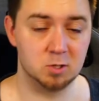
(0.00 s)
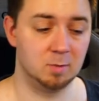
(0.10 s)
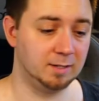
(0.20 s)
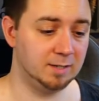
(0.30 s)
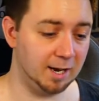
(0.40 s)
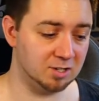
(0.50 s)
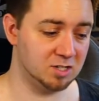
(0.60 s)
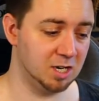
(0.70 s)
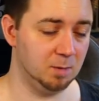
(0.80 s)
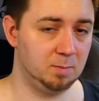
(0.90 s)
to my
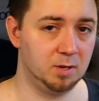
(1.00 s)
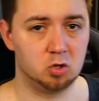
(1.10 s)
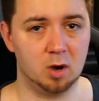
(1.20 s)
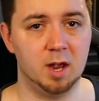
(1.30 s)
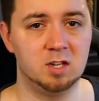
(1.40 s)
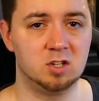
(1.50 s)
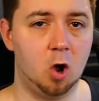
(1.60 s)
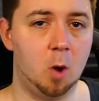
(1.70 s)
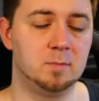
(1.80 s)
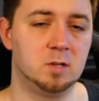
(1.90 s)
next tip. Try to
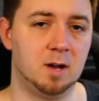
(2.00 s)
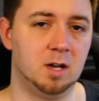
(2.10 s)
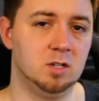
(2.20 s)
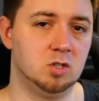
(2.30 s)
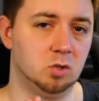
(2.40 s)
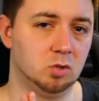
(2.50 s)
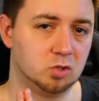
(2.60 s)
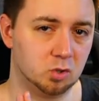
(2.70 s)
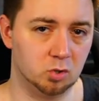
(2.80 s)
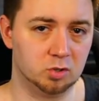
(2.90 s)
optimize your
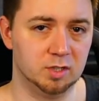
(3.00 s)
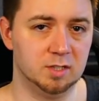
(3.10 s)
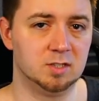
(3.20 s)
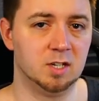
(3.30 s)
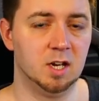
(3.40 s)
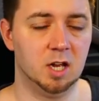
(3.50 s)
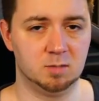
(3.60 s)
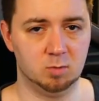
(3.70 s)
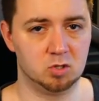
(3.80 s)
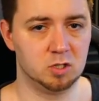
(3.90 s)
sources
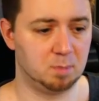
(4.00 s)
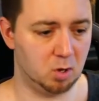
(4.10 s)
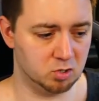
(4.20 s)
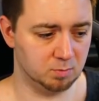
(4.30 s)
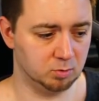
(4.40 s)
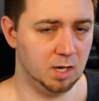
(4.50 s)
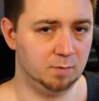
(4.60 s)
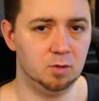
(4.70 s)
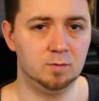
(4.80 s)
as much as possible. If you've